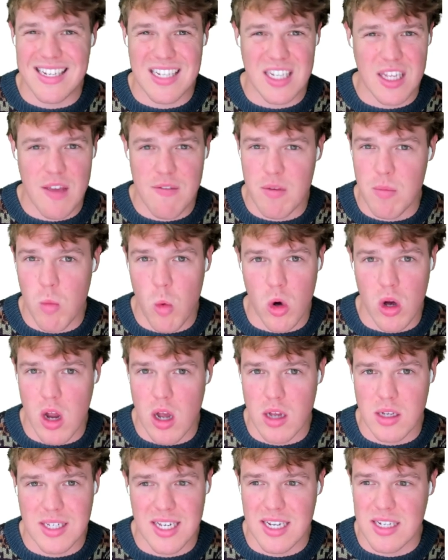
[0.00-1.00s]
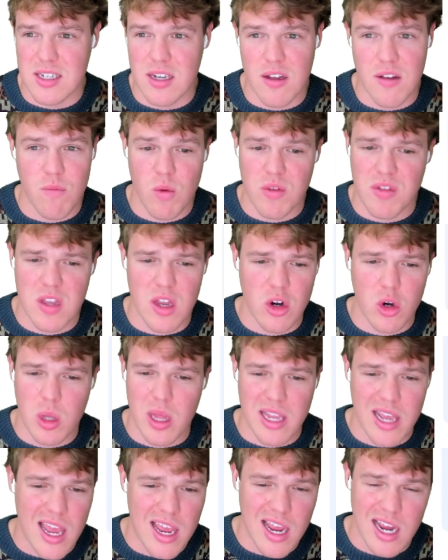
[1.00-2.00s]
just giving more context of what the
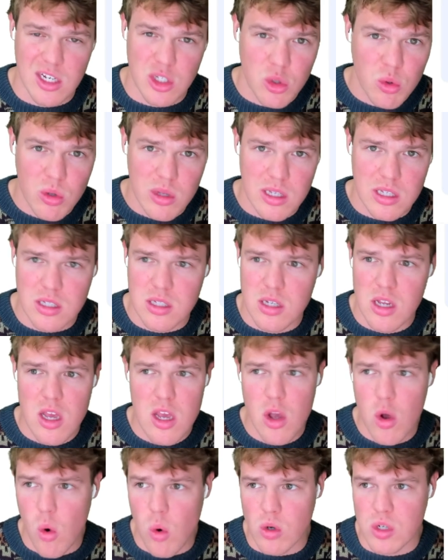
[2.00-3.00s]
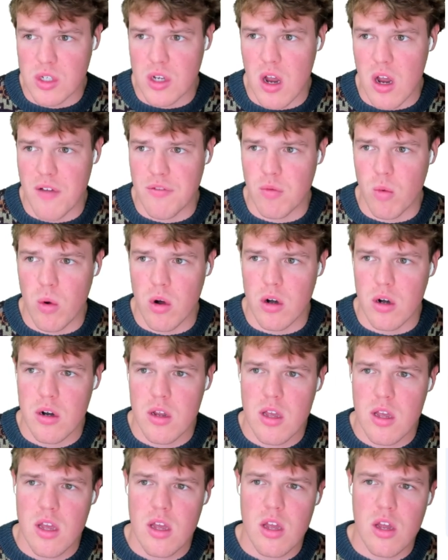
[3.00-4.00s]
underlying AI tool is or software.
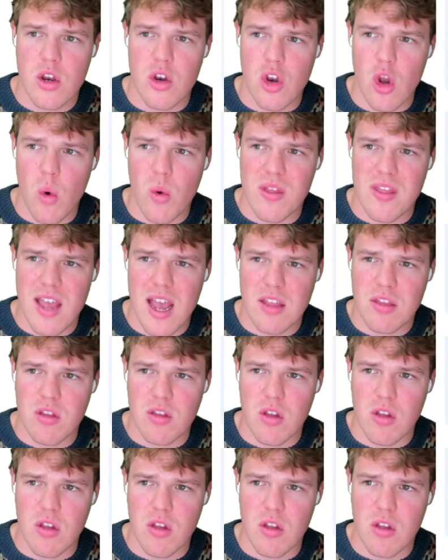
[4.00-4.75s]
Knowing that,